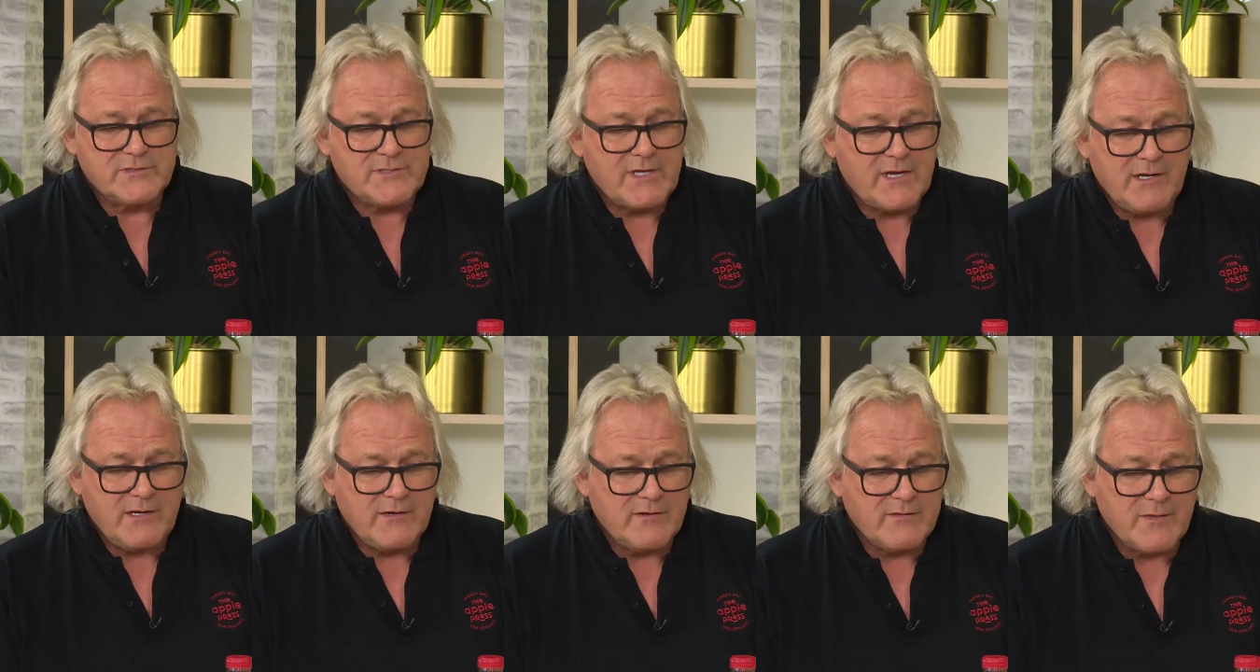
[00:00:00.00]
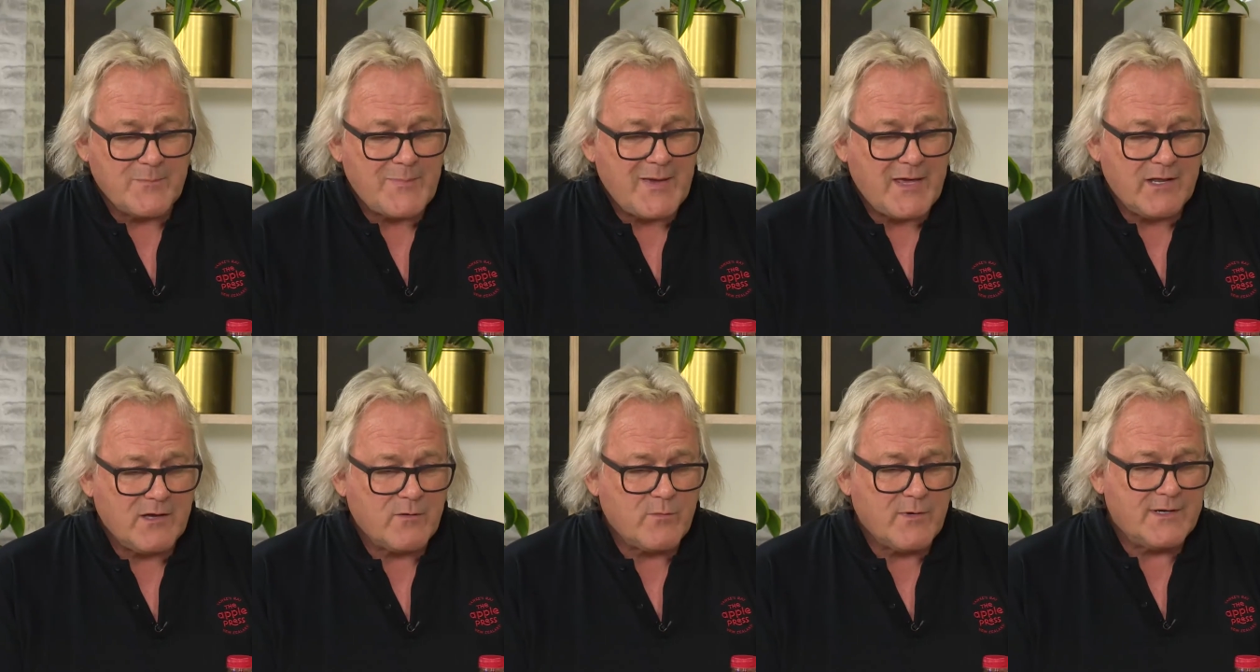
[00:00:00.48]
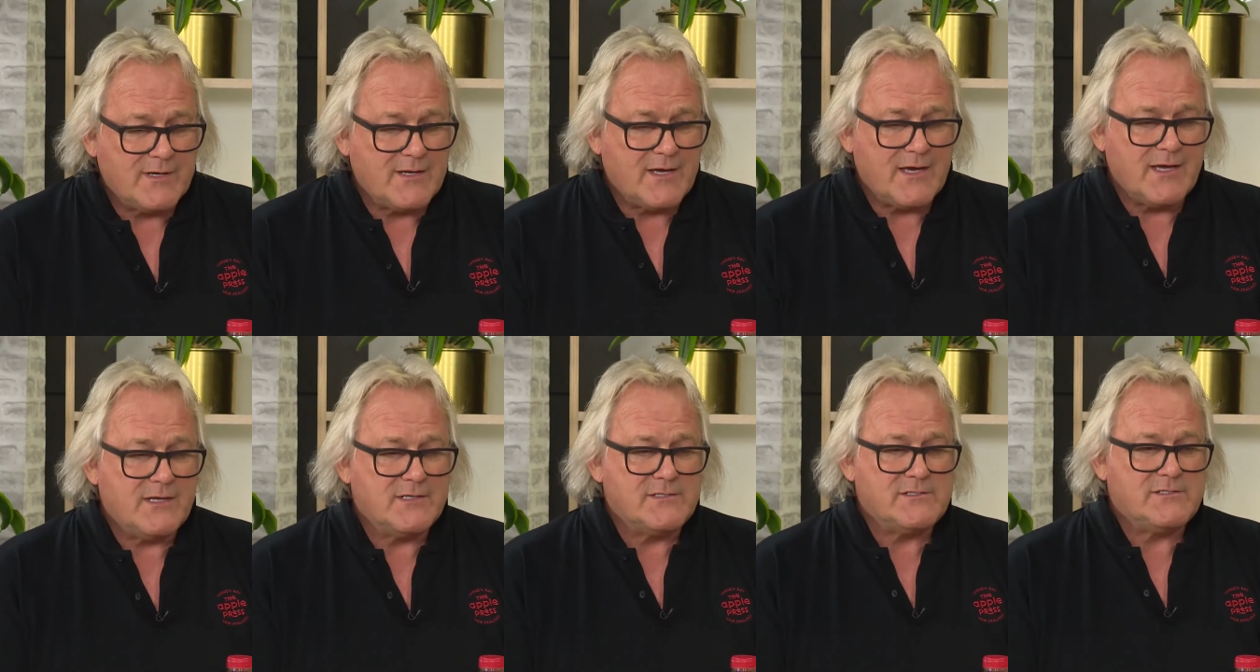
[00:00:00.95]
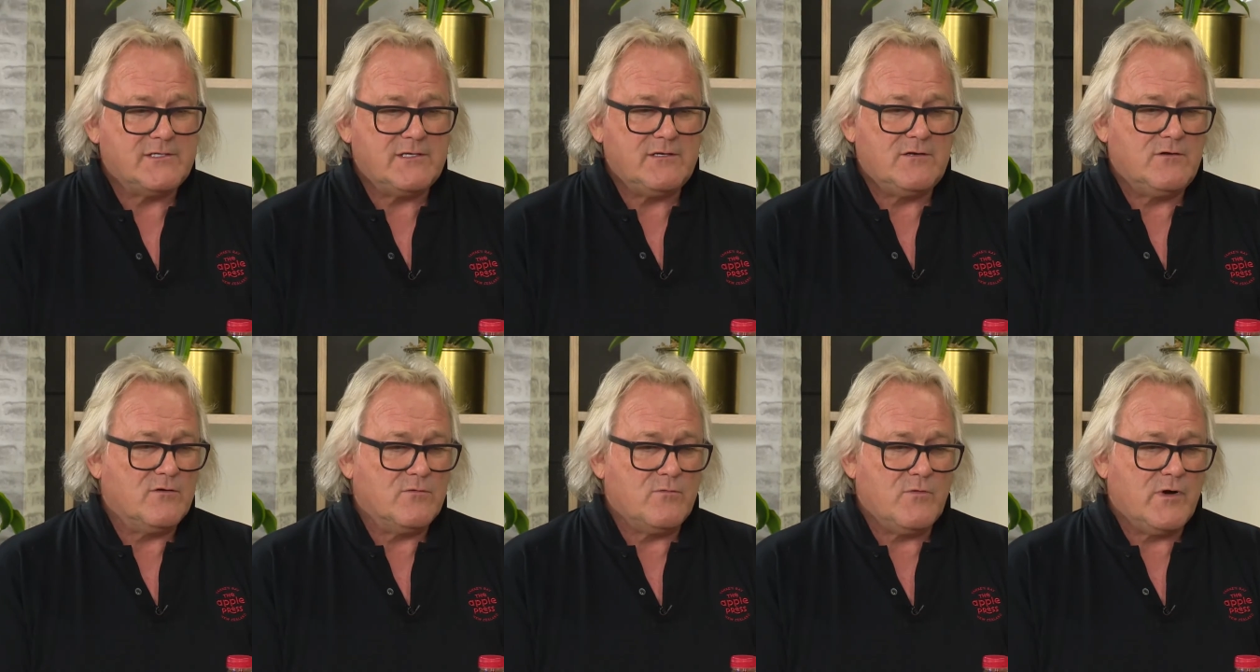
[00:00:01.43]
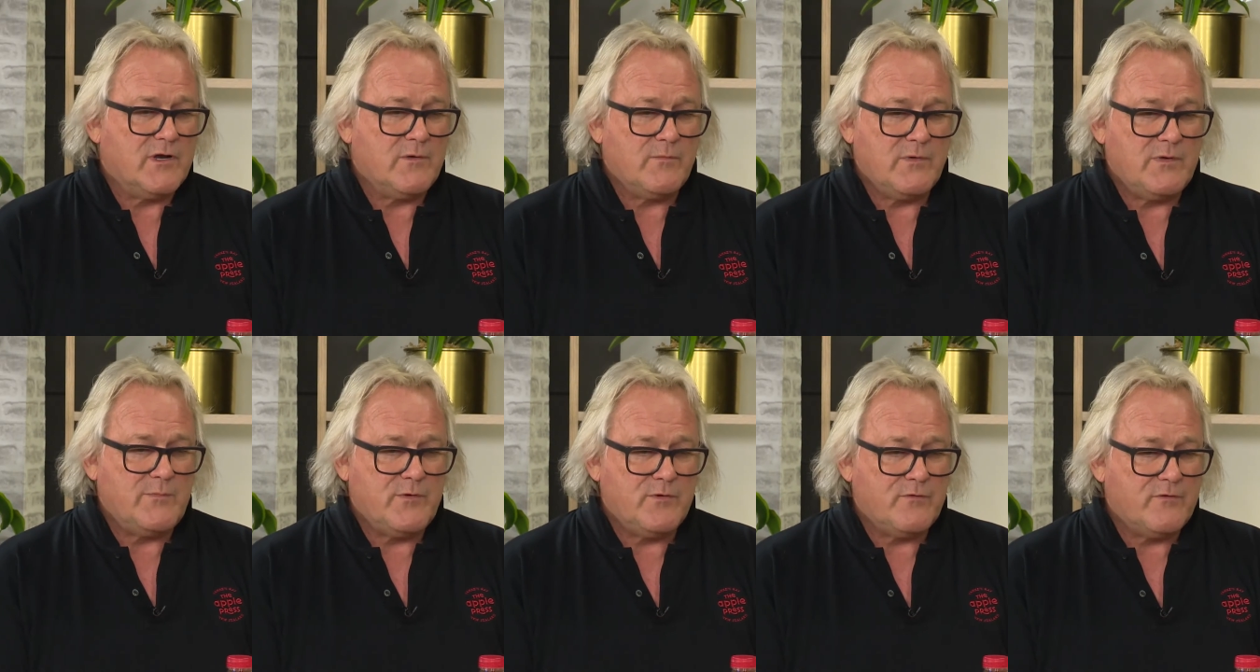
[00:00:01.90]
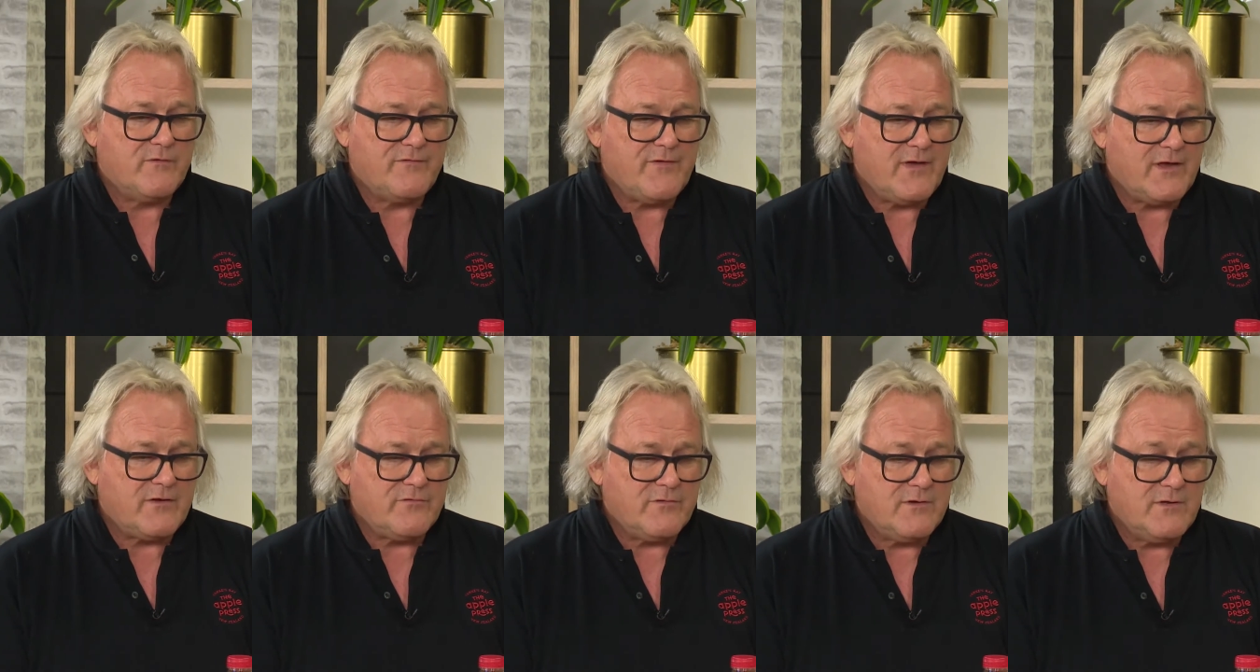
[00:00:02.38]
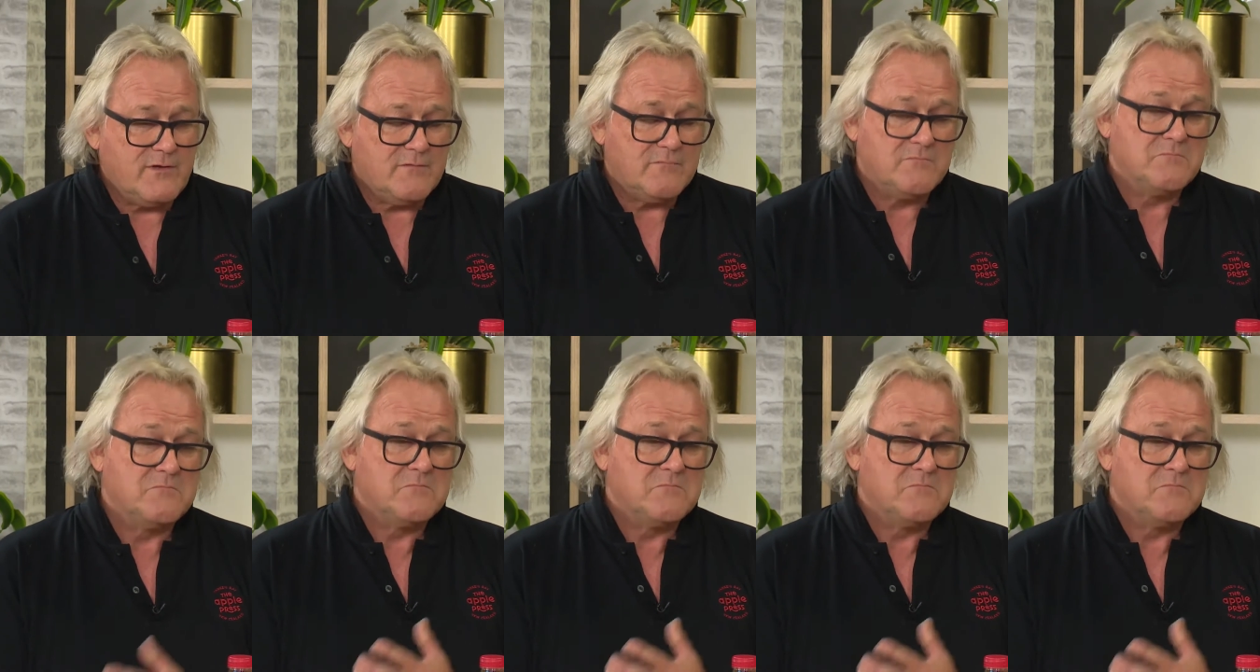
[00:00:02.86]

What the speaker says: standing in the paddock one day and said, look, why don't we build a factory?